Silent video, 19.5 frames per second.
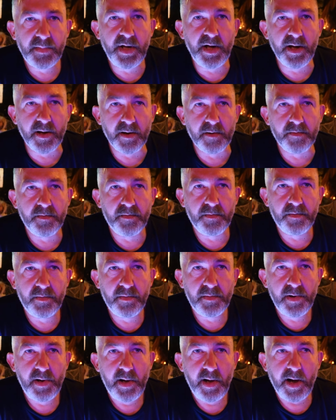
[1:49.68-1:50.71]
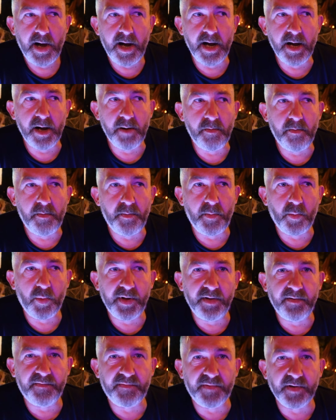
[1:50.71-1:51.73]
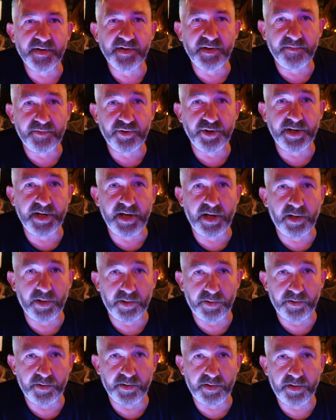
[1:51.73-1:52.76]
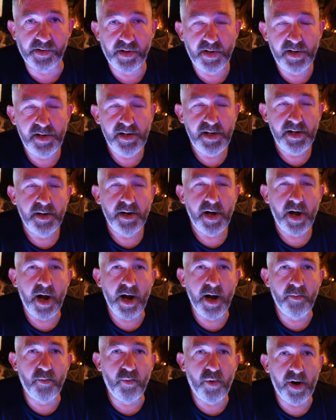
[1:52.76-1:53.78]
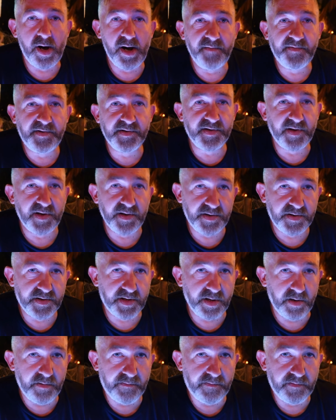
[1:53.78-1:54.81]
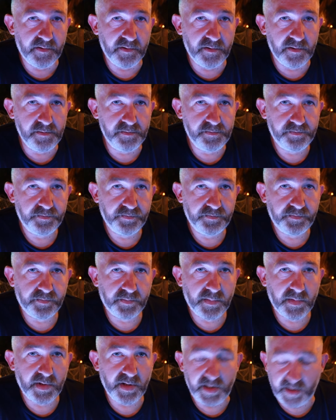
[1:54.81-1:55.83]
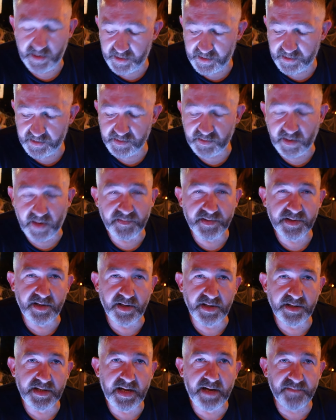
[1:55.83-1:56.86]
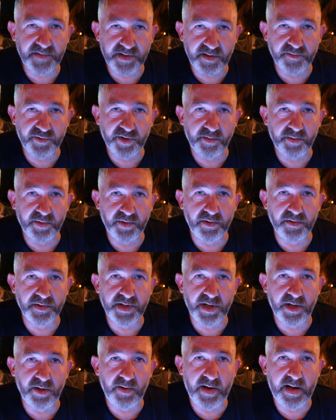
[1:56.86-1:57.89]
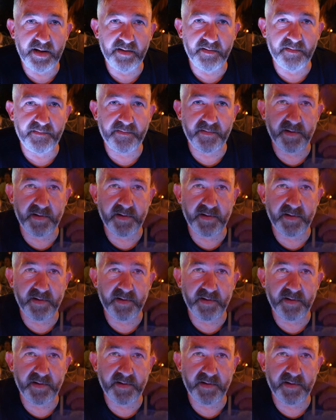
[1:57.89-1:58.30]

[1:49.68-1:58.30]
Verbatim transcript: Yeah um, with a soft drink included. Uh, what I've decided to go for is I've decided to have a soft drink but also have